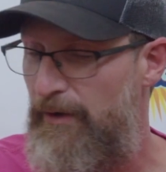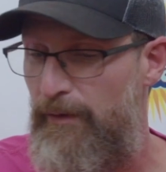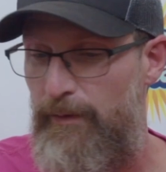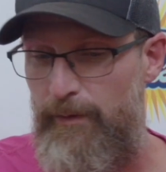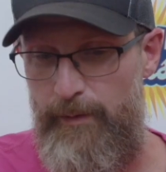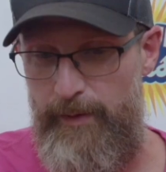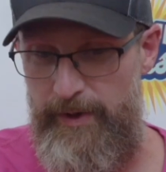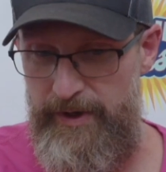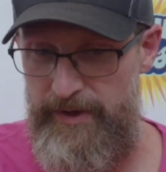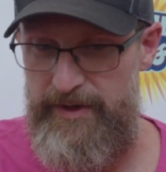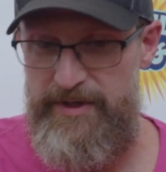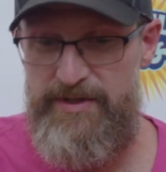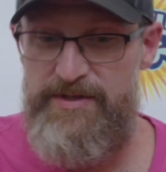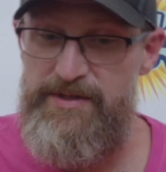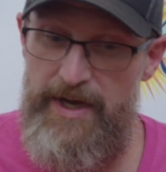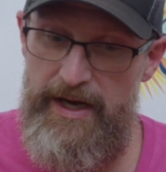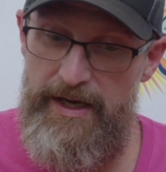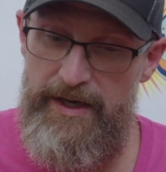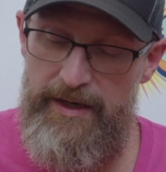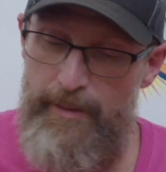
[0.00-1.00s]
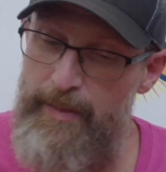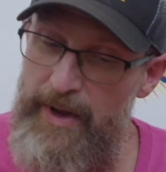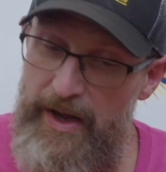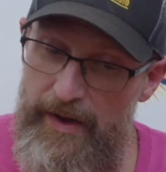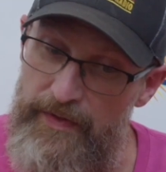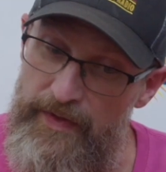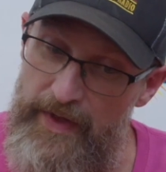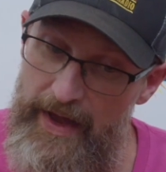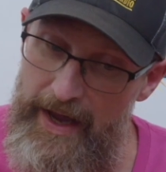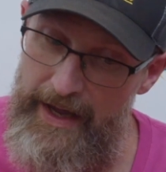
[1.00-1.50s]
real excited
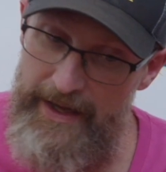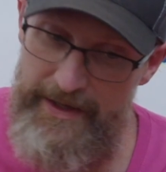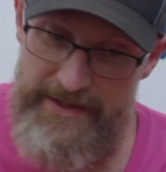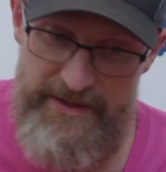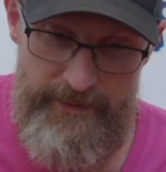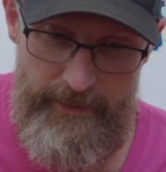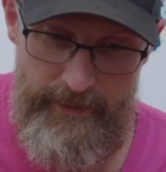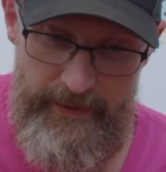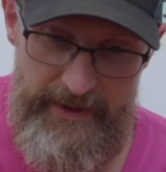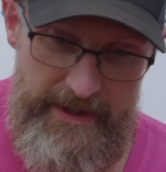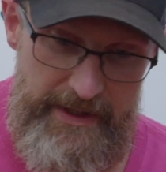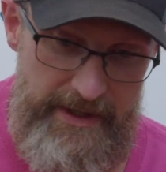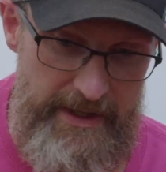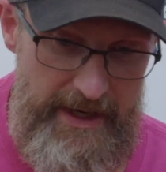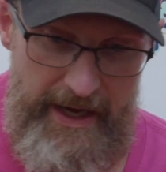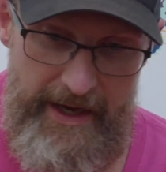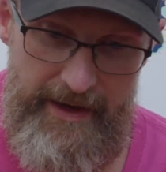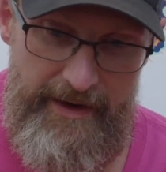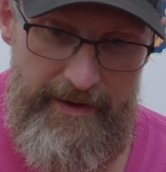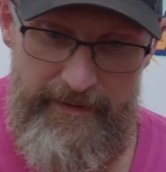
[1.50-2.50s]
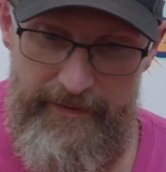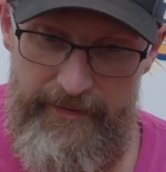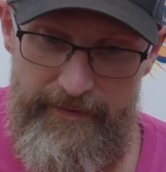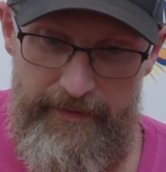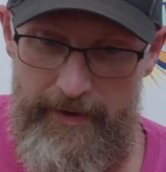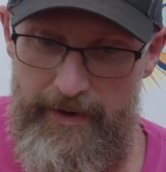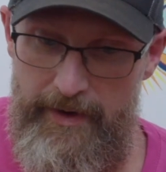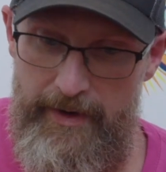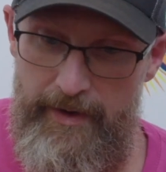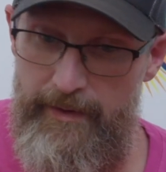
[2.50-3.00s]
about that. We're
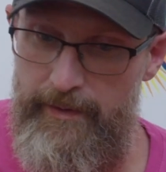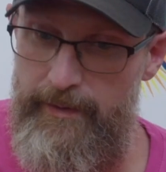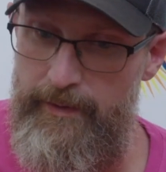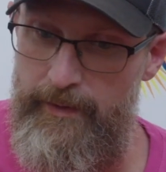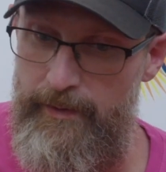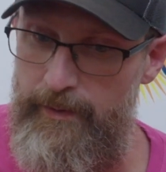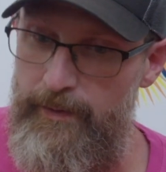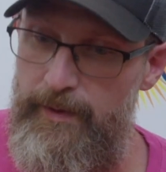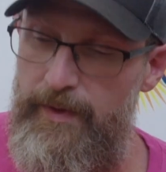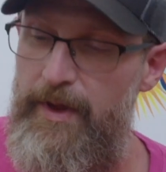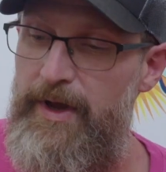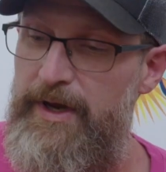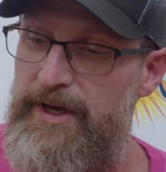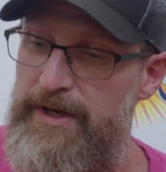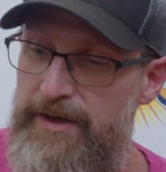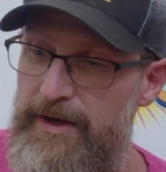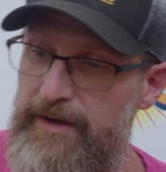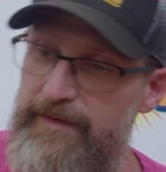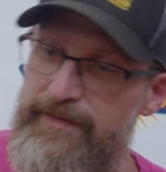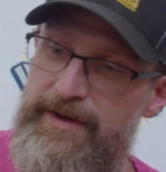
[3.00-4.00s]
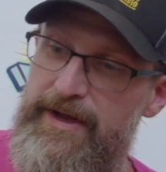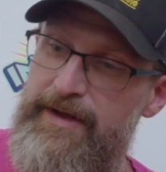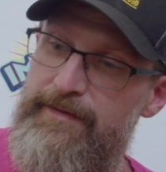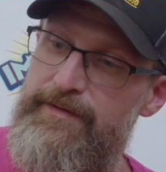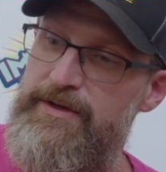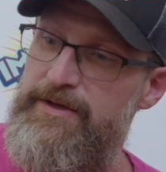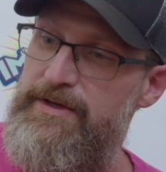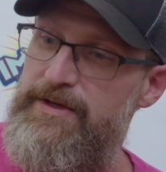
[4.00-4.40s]
lucky enough to have a